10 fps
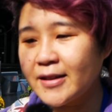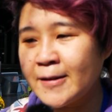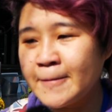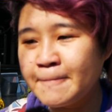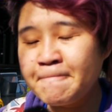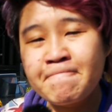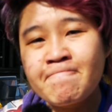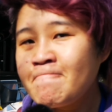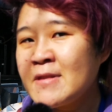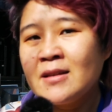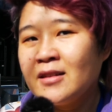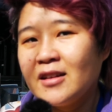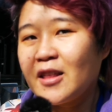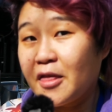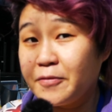
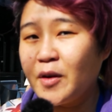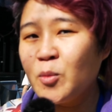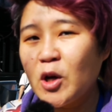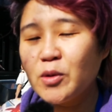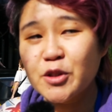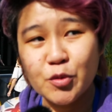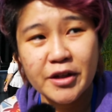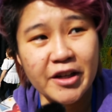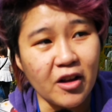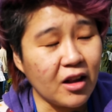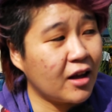The FOMO is real.